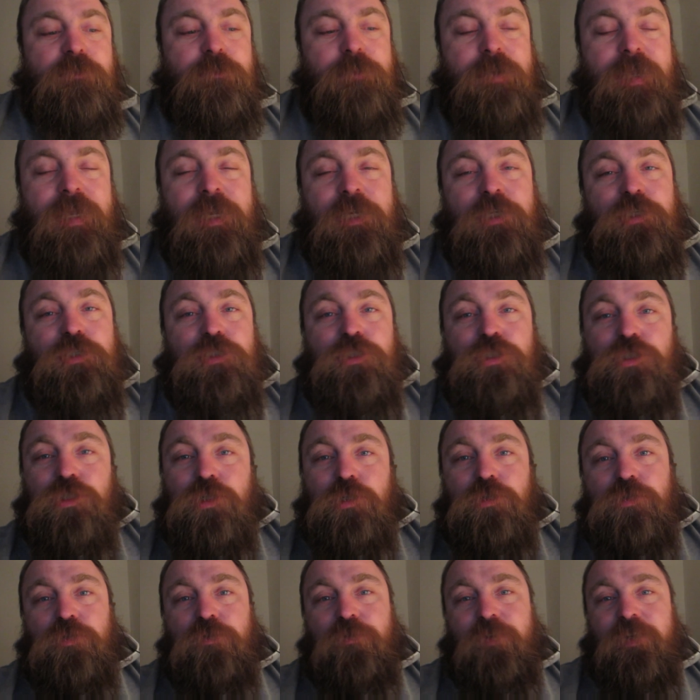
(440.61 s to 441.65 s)
page. You
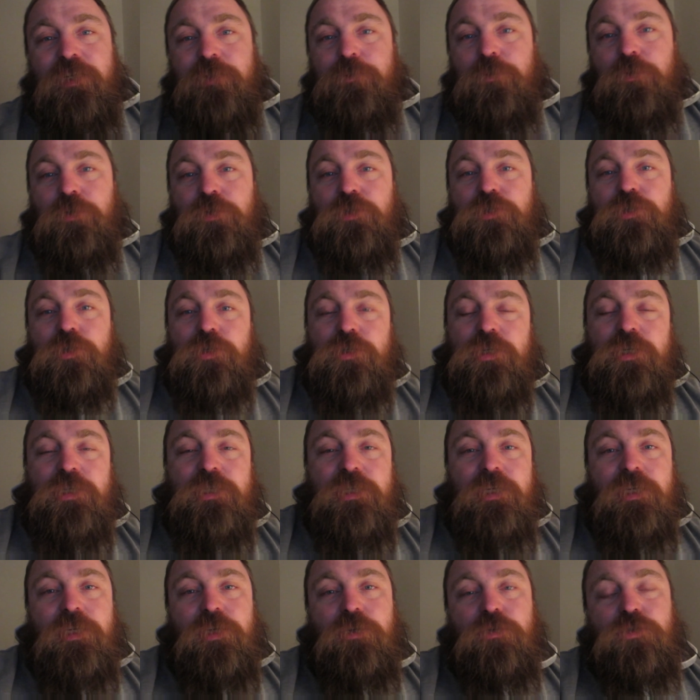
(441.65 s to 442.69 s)
just go to Facebook and search
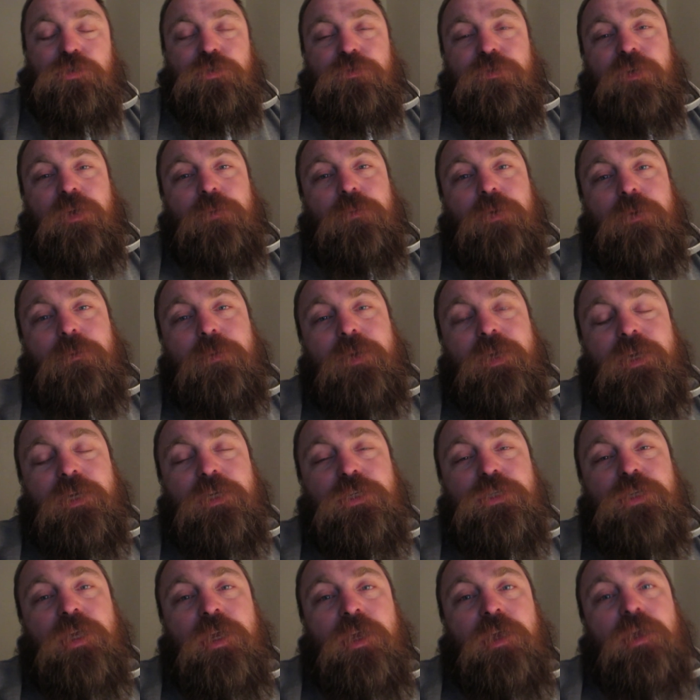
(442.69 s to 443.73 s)
iZilly, you should find my
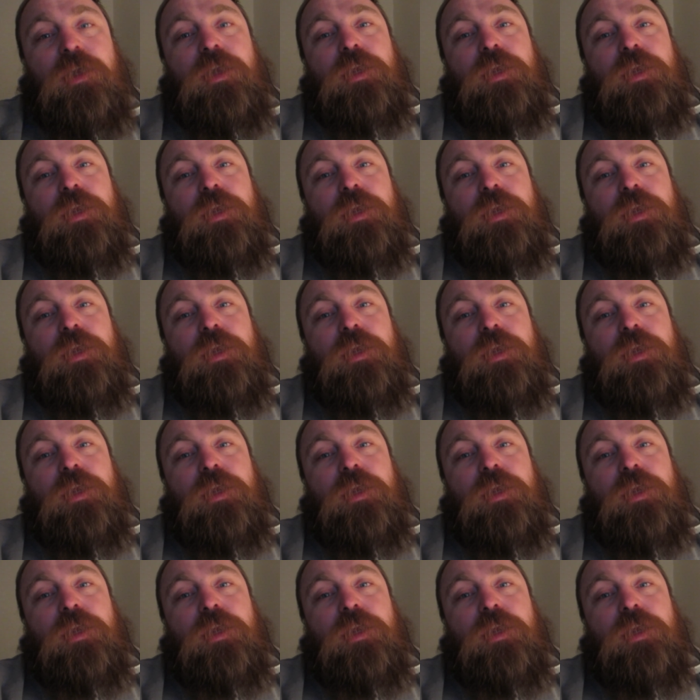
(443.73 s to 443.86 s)
page.